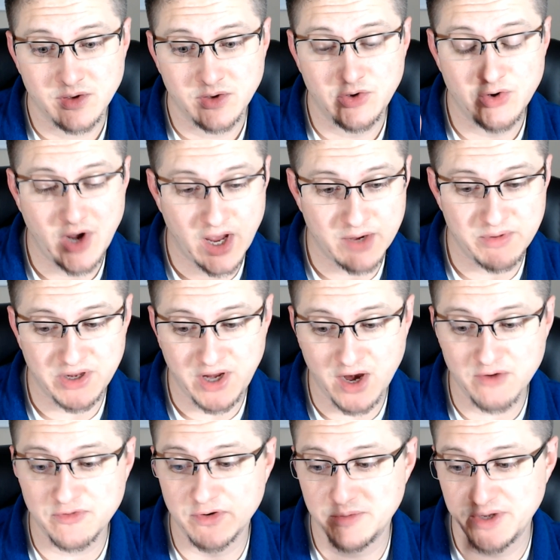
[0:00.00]
you got to be
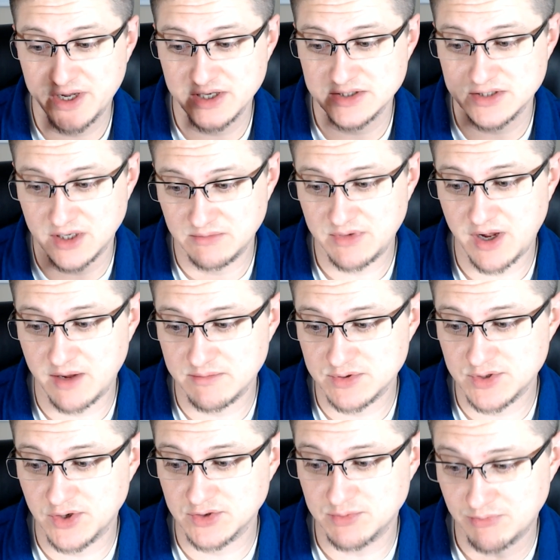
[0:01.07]
careful, because
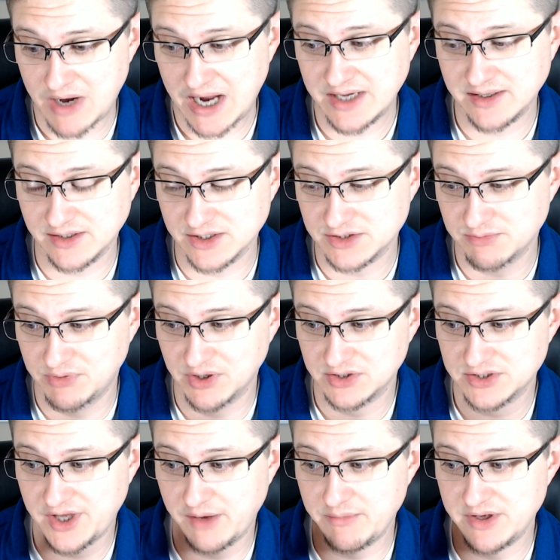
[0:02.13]
sometimes those mindless
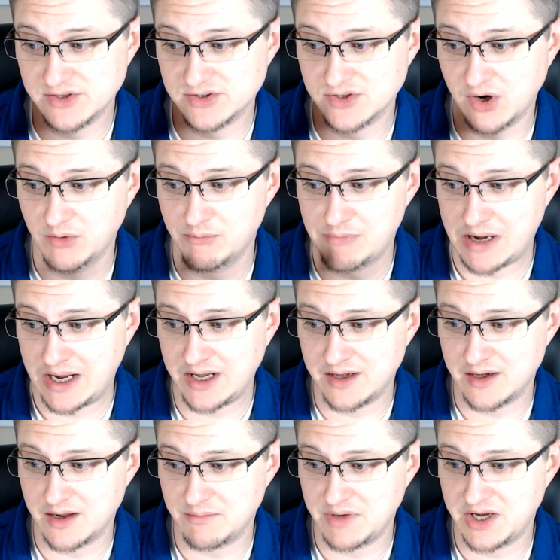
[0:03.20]
books can be so
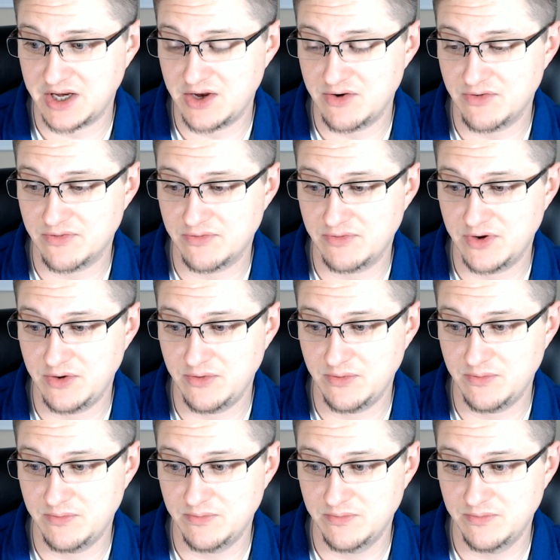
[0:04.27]
mind-numbing
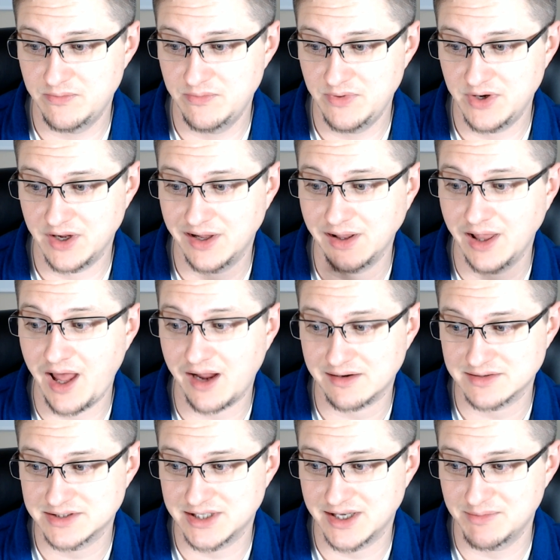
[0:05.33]
you
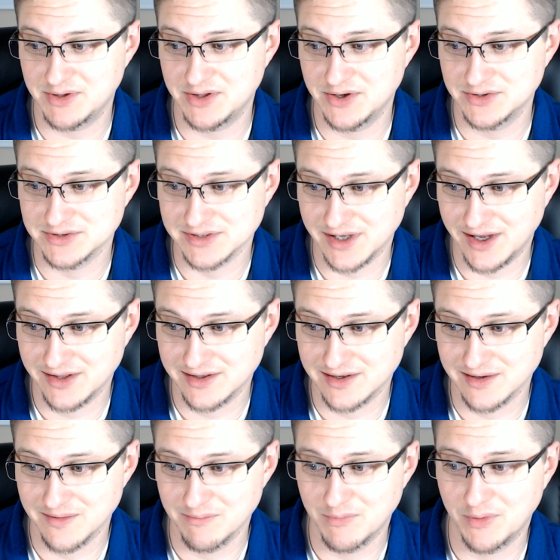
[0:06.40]
neglect some of those
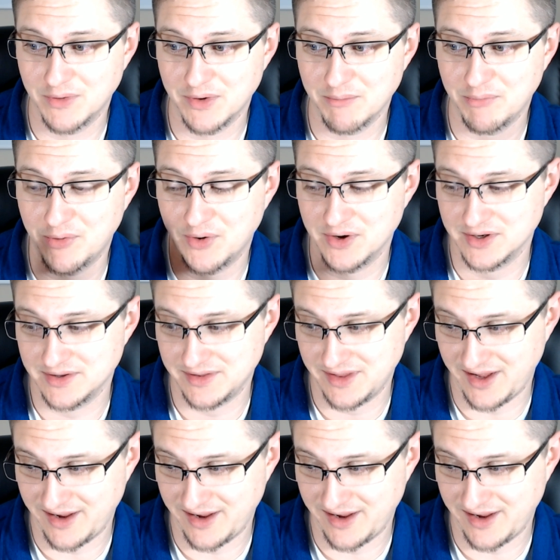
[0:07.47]
other more important things.